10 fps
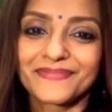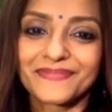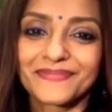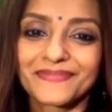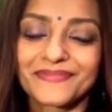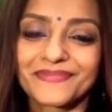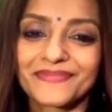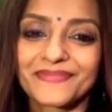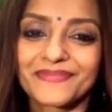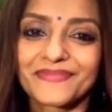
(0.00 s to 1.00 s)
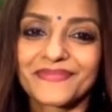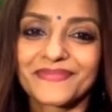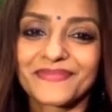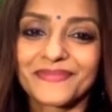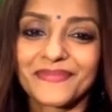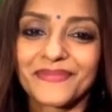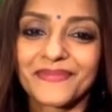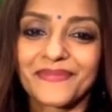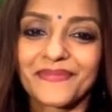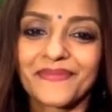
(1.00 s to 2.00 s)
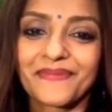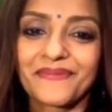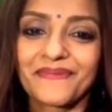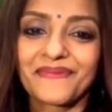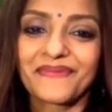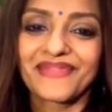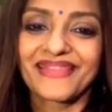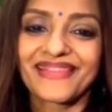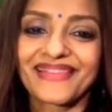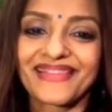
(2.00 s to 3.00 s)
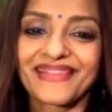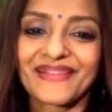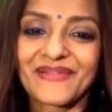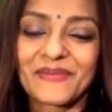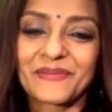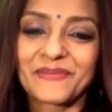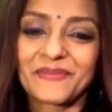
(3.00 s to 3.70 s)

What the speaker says: The person shown says nothing.